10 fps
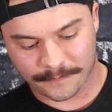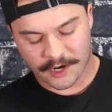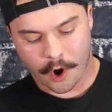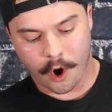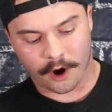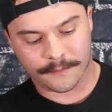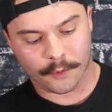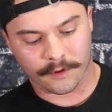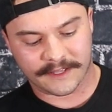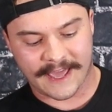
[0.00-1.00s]

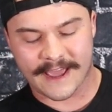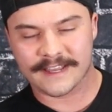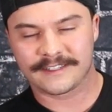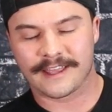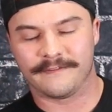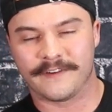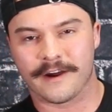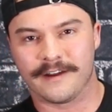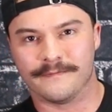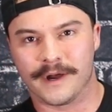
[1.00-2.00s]
cardboard case that
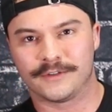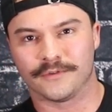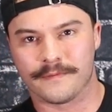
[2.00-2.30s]
very much